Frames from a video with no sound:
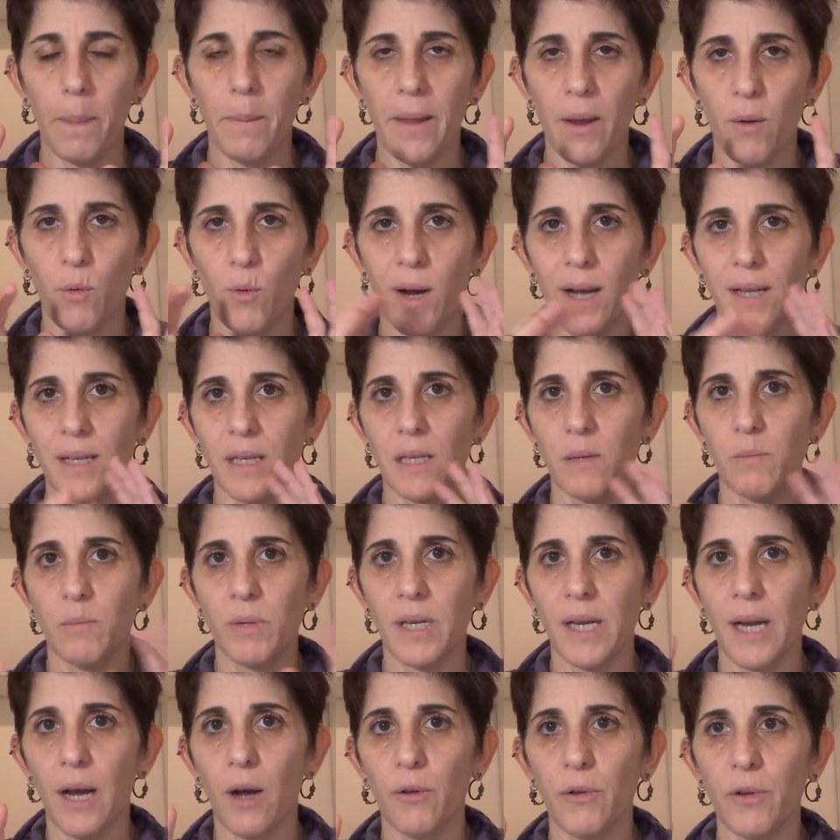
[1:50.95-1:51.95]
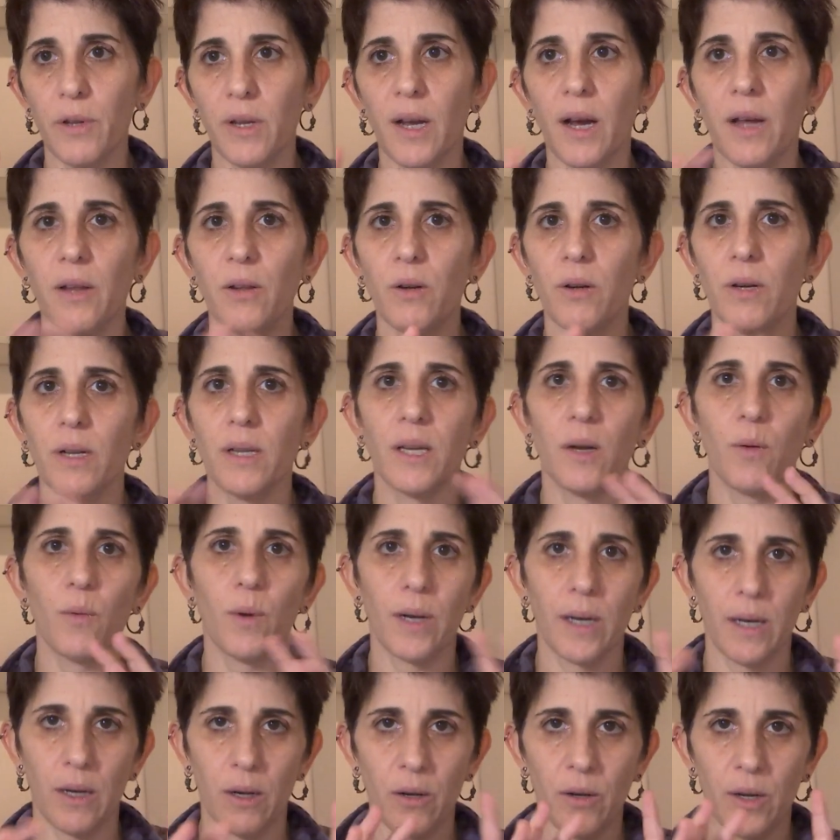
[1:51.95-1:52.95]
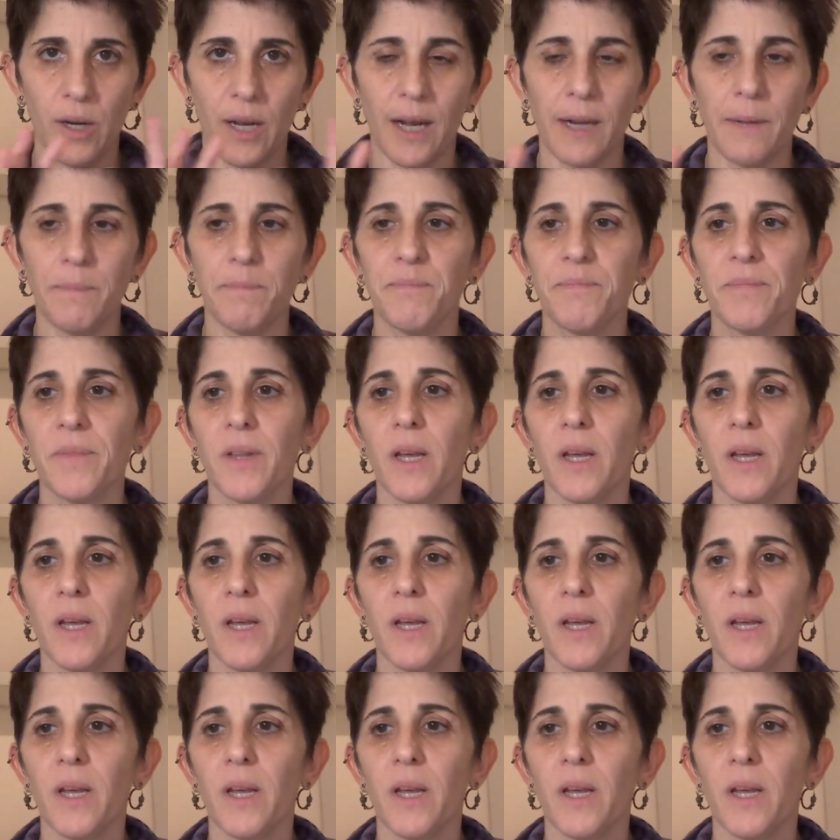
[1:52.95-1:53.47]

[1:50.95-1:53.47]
they want to be healthy other and they want, okay?